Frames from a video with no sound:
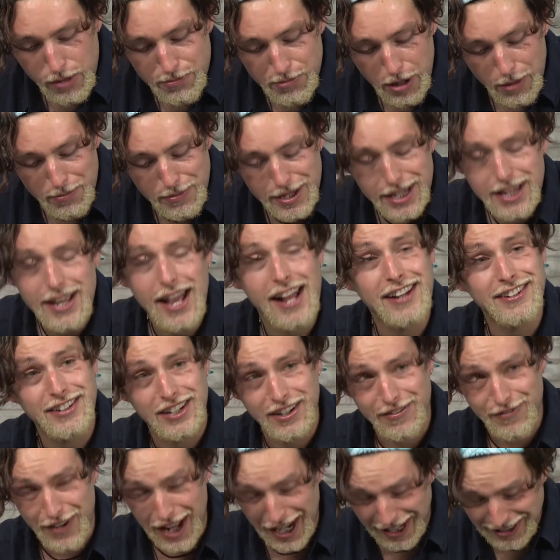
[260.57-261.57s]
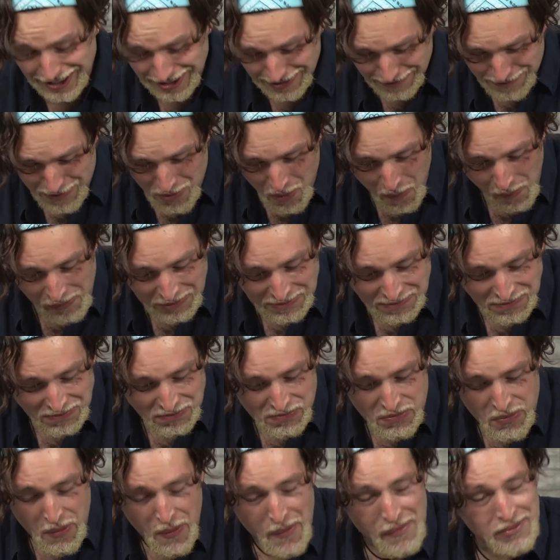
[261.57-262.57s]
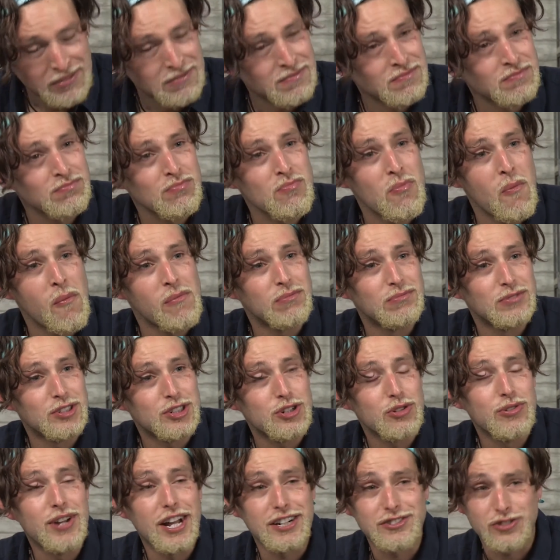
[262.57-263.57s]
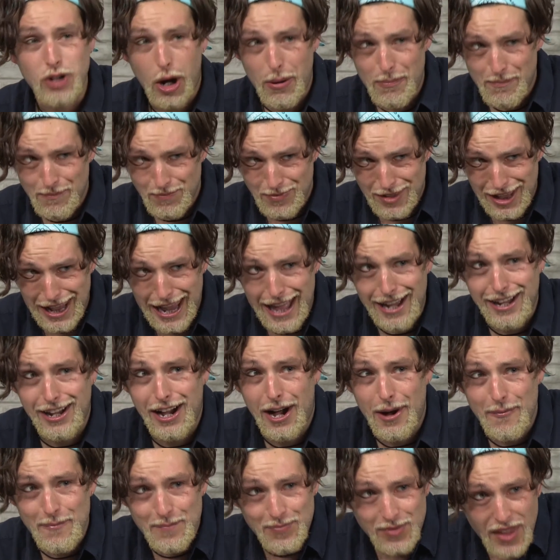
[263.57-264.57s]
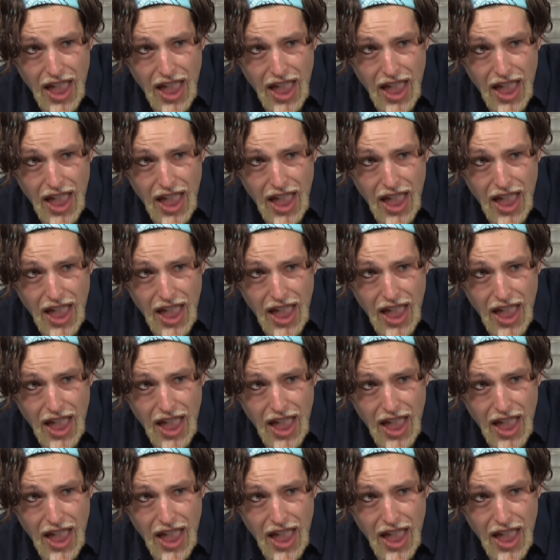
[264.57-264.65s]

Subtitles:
by me, Antony Phallus. Until next time, lekker.